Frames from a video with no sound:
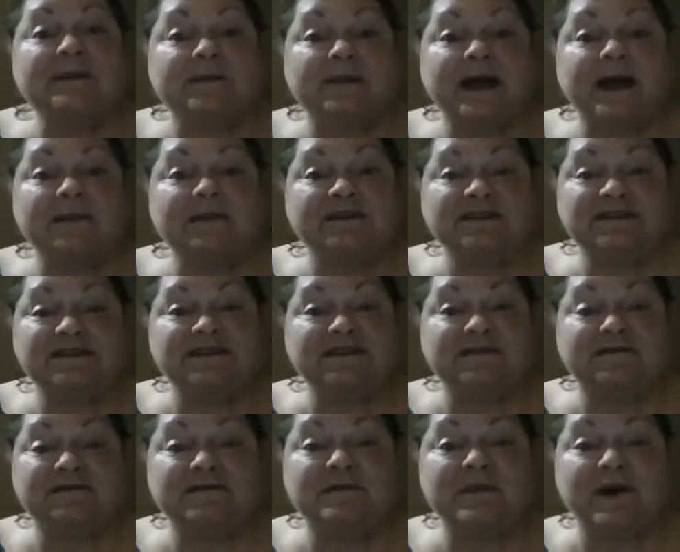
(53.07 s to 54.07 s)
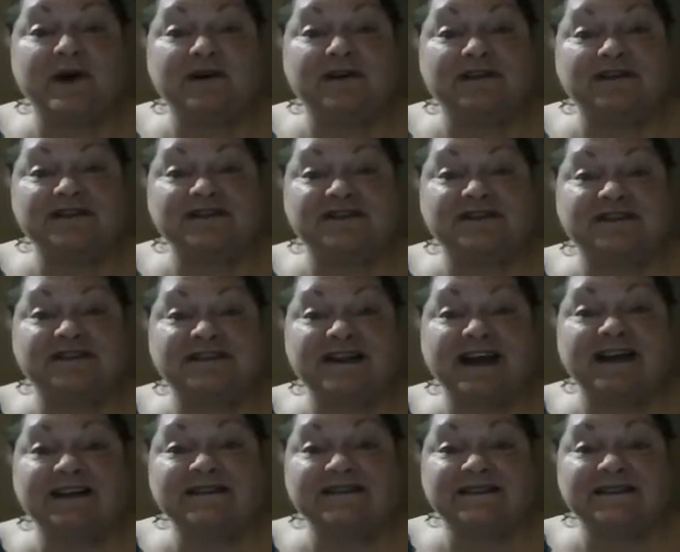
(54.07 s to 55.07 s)
I'm coming to you from Harlingen,
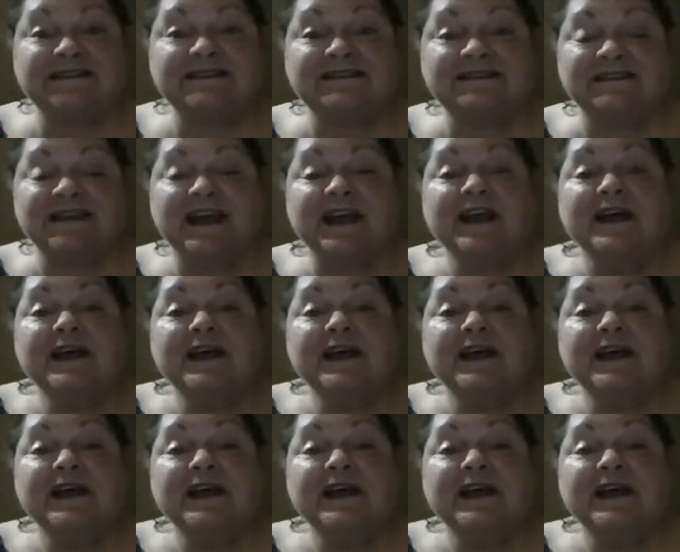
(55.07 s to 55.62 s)
Texas.